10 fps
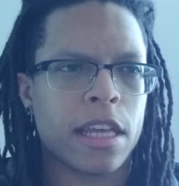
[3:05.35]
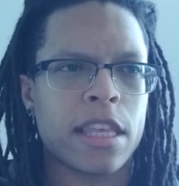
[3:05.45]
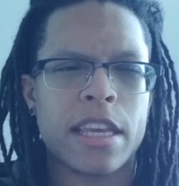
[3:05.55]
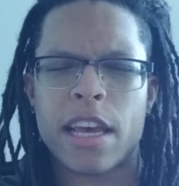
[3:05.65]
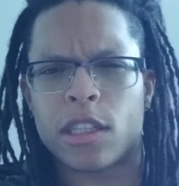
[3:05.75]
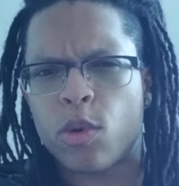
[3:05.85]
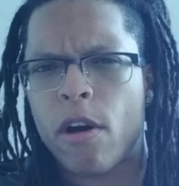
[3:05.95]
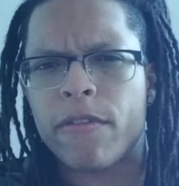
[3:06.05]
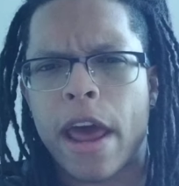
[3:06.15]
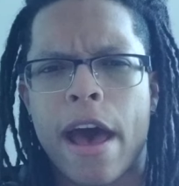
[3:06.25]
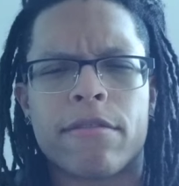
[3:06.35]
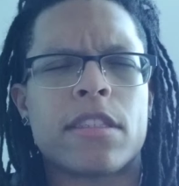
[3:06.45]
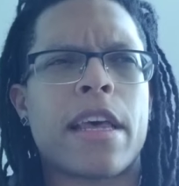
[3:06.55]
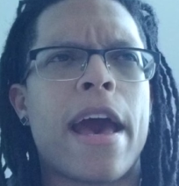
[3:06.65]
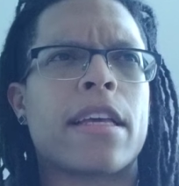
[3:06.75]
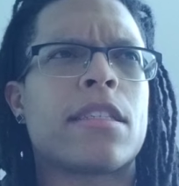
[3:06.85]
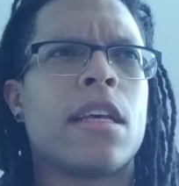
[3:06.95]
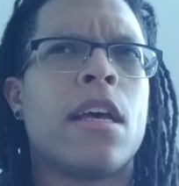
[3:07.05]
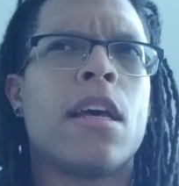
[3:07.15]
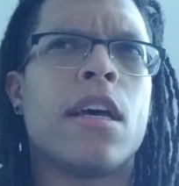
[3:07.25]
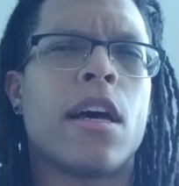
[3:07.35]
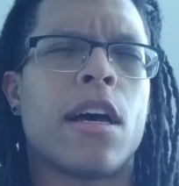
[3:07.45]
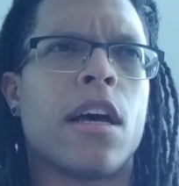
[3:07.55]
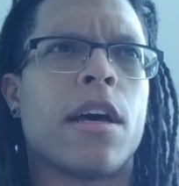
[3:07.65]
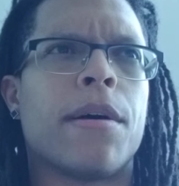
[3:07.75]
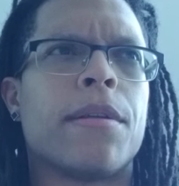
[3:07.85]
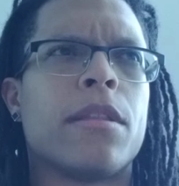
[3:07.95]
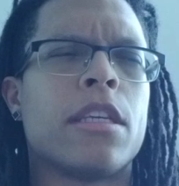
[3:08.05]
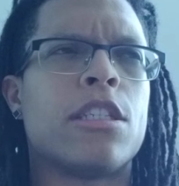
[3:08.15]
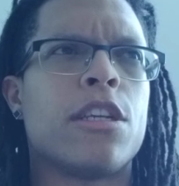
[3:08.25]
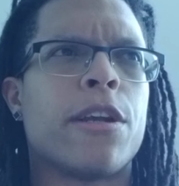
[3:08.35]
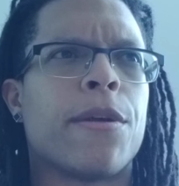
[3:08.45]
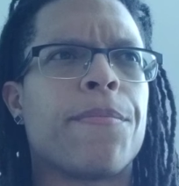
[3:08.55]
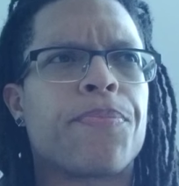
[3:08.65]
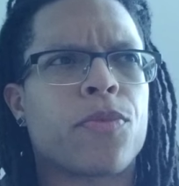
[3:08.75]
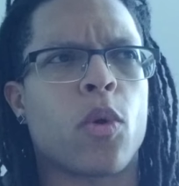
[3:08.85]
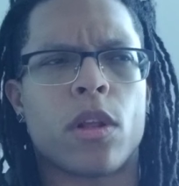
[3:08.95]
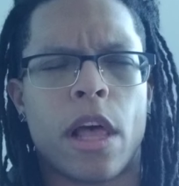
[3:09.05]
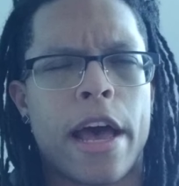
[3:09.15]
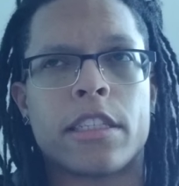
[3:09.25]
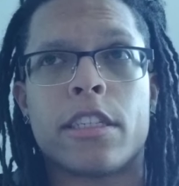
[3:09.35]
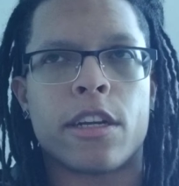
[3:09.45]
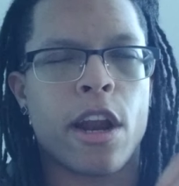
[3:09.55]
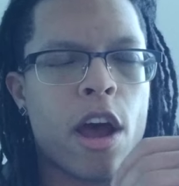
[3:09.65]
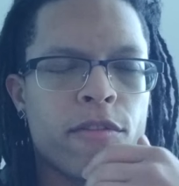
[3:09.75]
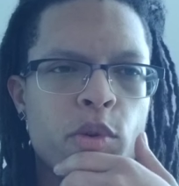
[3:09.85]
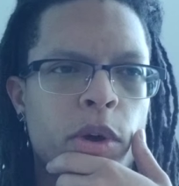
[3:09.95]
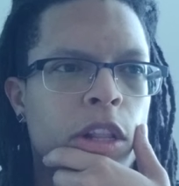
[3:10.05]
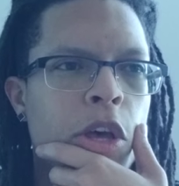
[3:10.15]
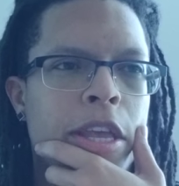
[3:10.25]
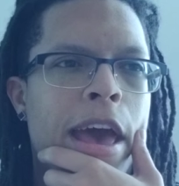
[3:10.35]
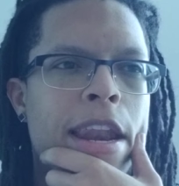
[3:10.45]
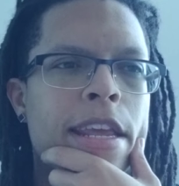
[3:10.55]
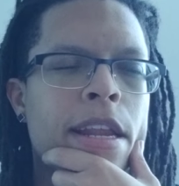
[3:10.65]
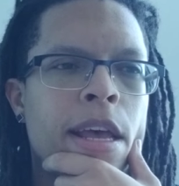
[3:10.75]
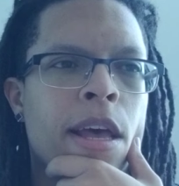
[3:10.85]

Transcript: I think he had 12.5 sacks this year or last year, however you want to look at it.